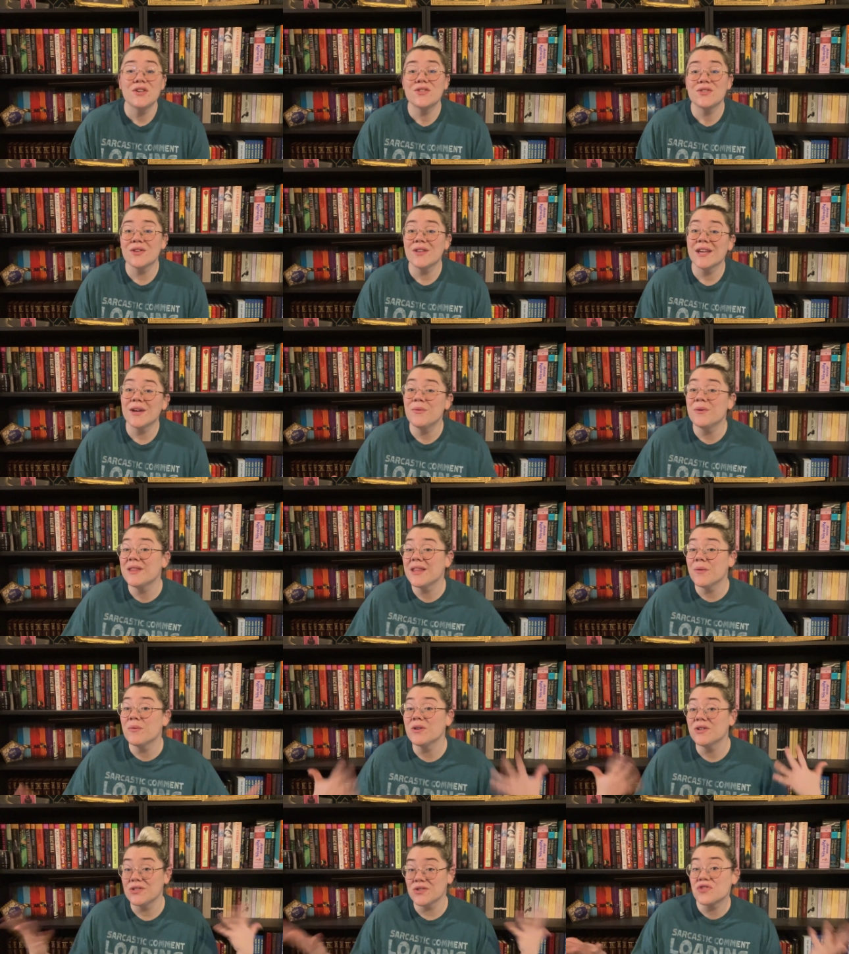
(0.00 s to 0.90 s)
So, like when they
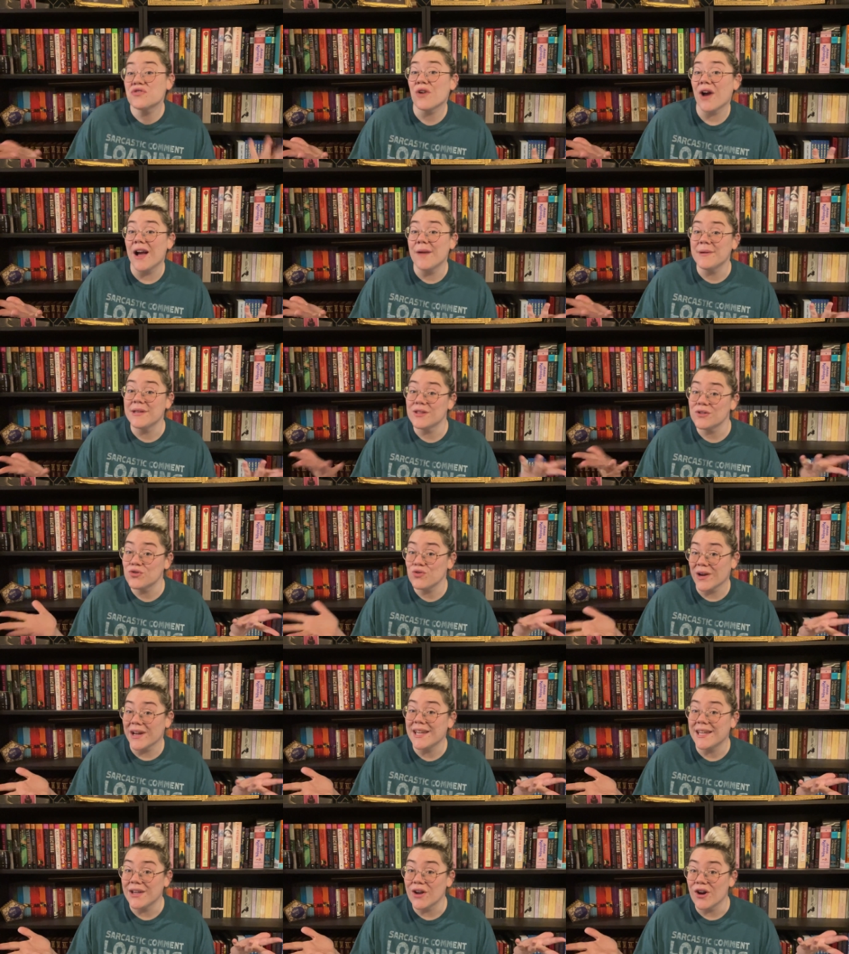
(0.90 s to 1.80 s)
were describing the
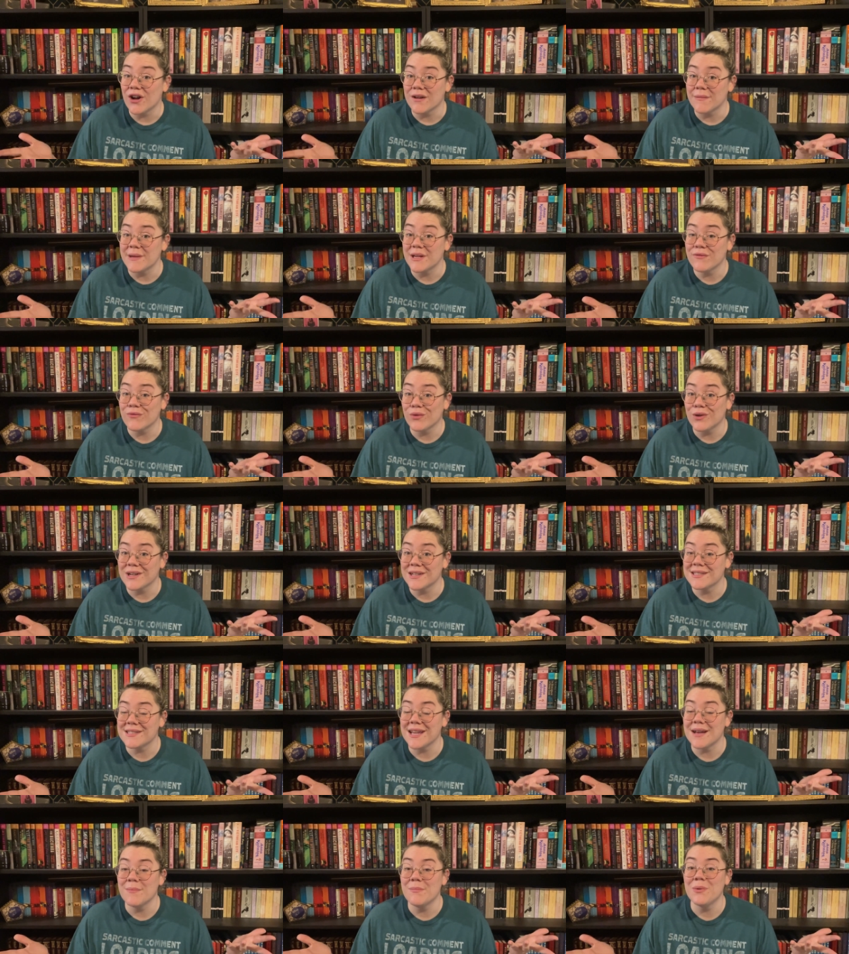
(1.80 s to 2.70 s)
tracheotomy, for
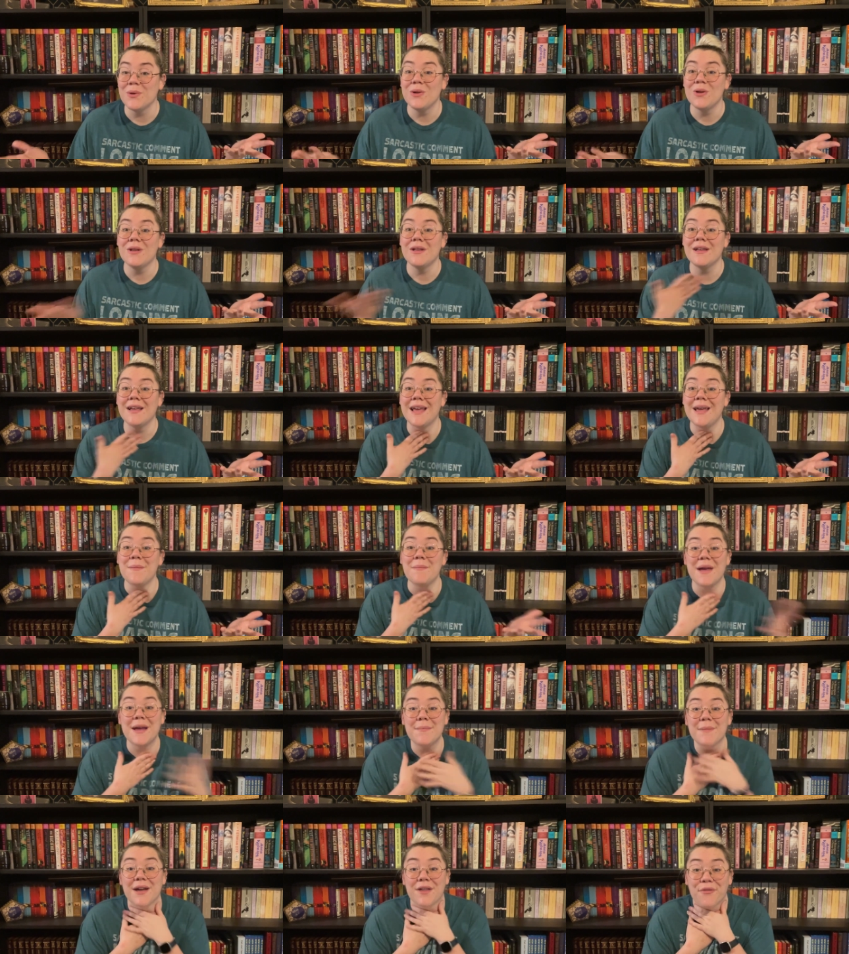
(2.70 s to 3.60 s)
example, it
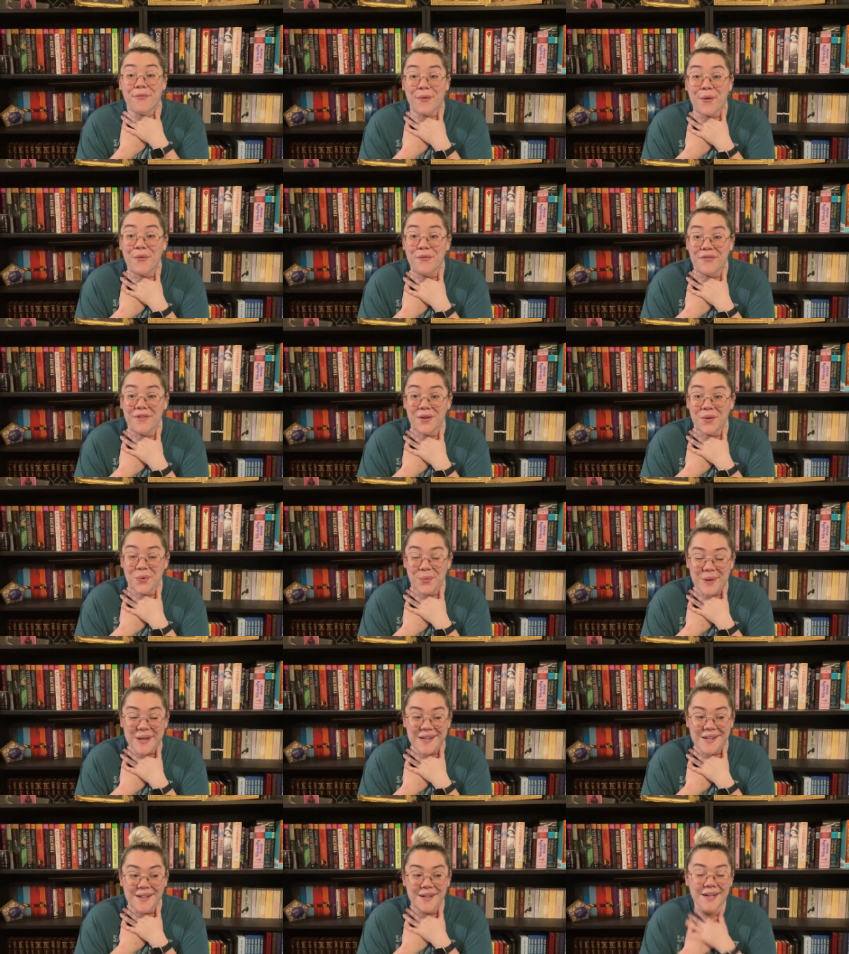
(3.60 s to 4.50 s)
made my throat feel
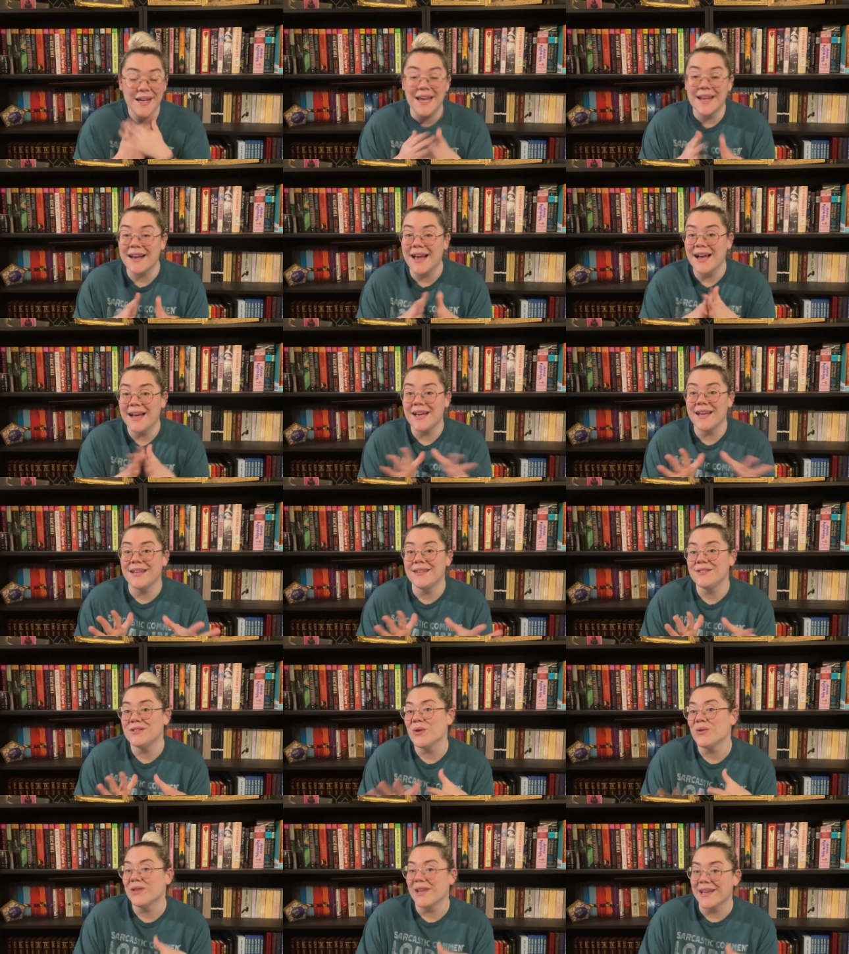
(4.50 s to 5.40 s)
weird, and I
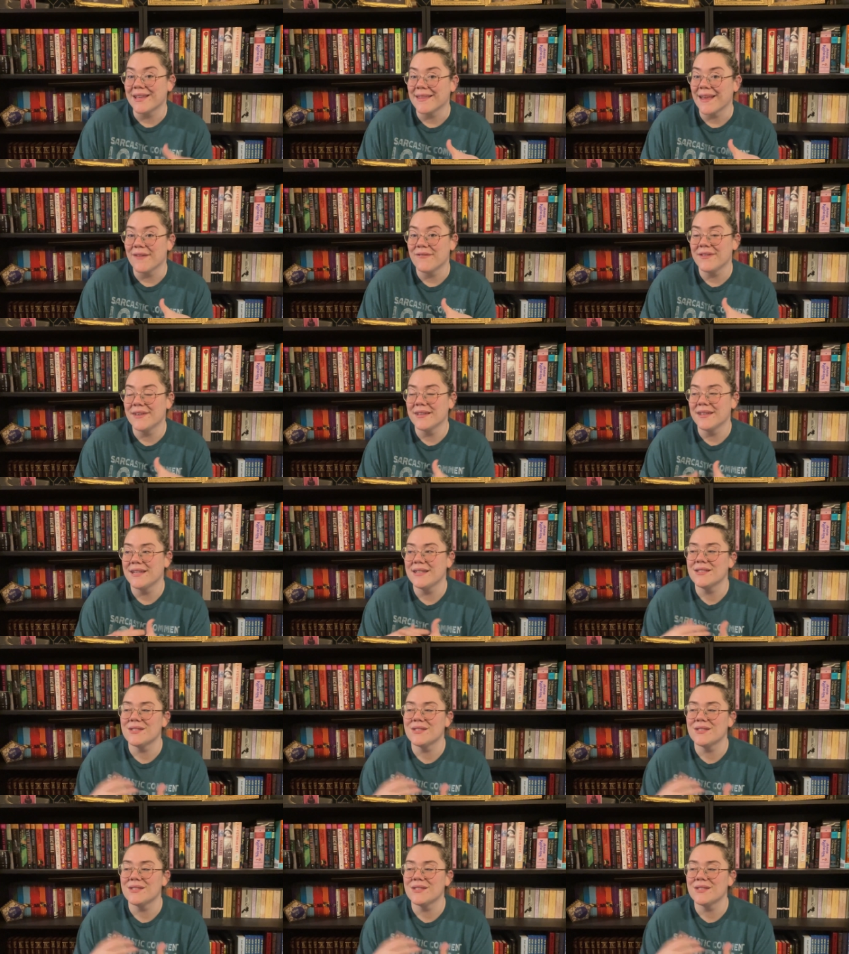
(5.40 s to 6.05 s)
don't like that feeling.